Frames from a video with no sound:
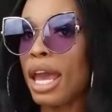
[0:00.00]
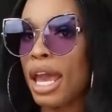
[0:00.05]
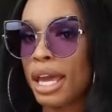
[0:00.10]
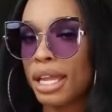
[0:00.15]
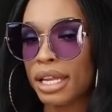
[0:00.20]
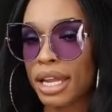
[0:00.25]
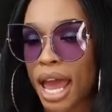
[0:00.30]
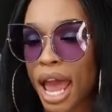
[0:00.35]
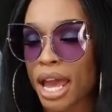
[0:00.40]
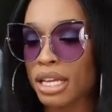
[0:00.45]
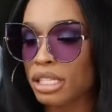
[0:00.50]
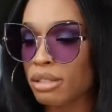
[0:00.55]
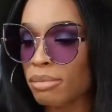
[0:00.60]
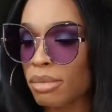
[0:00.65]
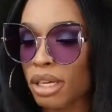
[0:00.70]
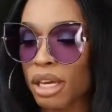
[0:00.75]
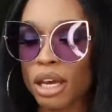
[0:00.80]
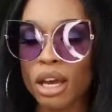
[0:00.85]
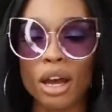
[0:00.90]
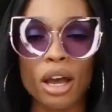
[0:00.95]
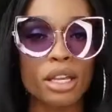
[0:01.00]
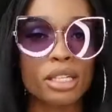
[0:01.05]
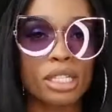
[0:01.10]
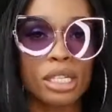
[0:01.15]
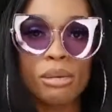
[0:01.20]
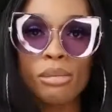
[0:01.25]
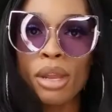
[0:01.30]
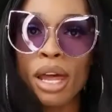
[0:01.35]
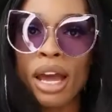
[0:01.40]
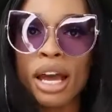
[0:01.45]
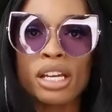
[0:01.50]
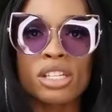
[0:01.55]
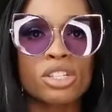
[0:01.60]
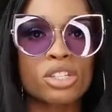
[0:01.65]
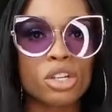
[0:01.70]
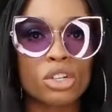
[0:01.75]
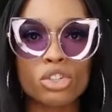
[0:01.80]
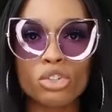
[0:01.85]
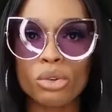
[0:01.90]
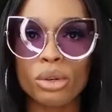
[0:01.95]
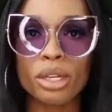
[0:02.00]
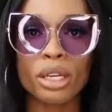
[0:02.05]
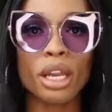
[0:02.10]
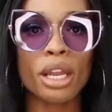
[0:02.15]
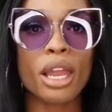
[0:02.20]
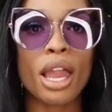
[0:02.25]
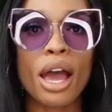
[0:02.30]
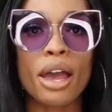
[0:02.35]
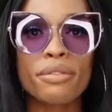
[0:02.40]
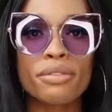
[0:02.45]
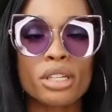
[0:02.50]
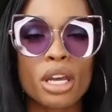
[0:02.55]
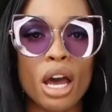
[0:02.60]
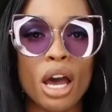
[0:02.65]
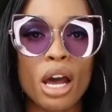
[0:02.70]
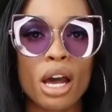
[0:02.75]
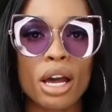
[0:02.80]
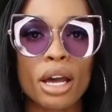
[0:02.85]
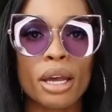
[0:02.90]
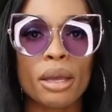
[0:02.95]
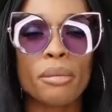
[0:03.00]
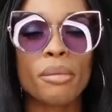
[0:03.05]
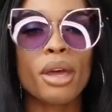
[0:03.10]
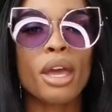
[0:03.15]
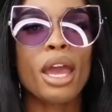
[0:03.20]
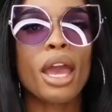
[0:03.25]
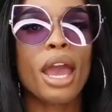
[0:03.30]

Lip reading: It lasts me, it seems like, a century in a lifetime.